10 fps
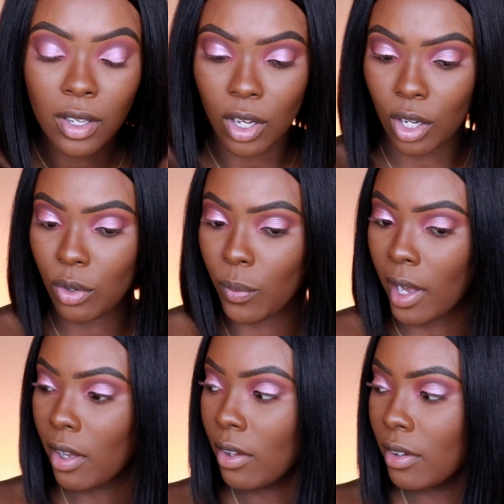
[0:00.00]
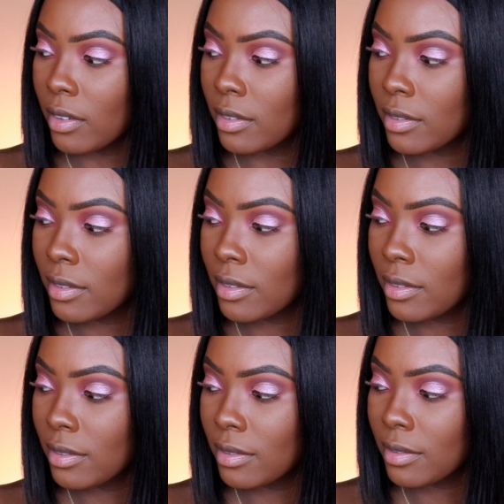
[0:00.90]
Oh wow.
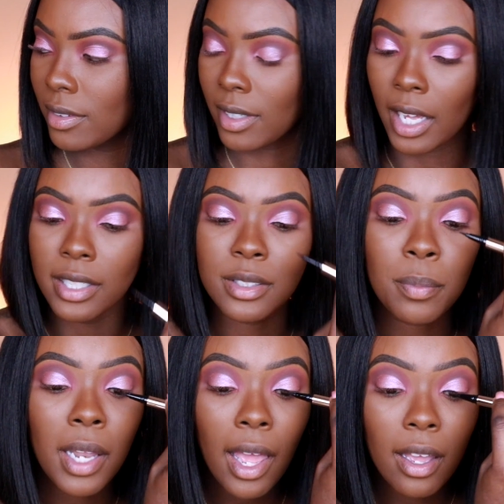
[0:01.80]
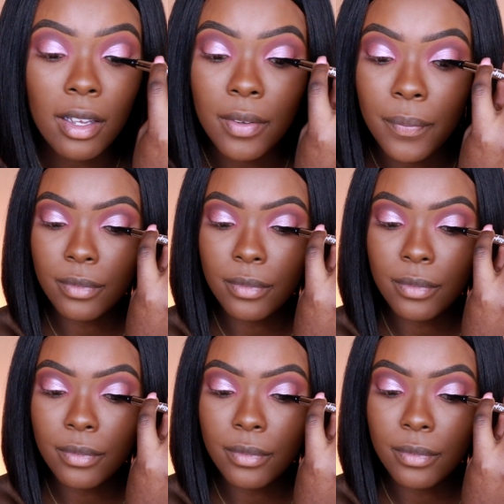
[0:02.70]
That is black.